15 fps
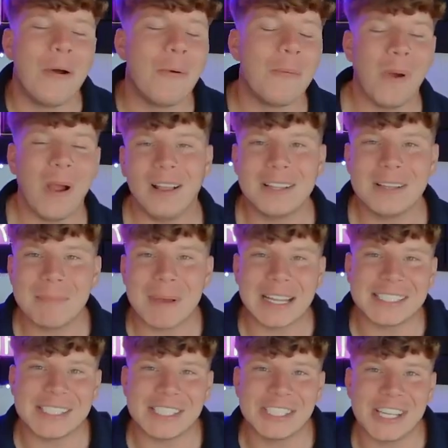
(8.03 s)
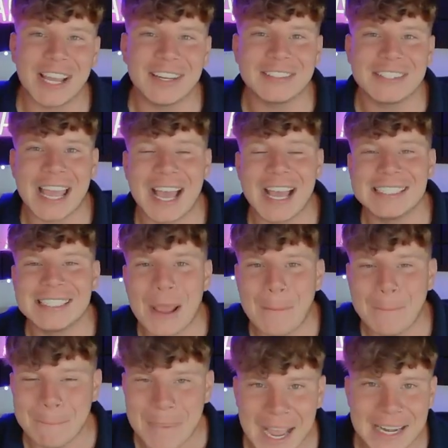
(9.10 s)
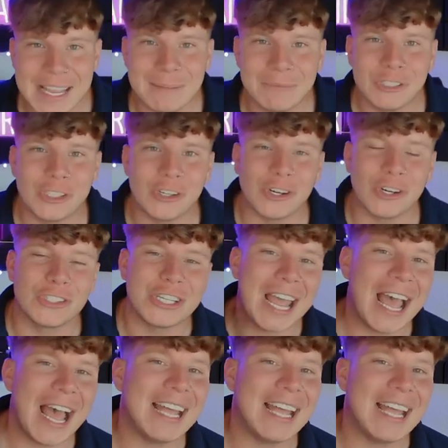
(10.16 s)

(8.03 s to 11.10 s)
Welcome back to the channel, guys. My name's George,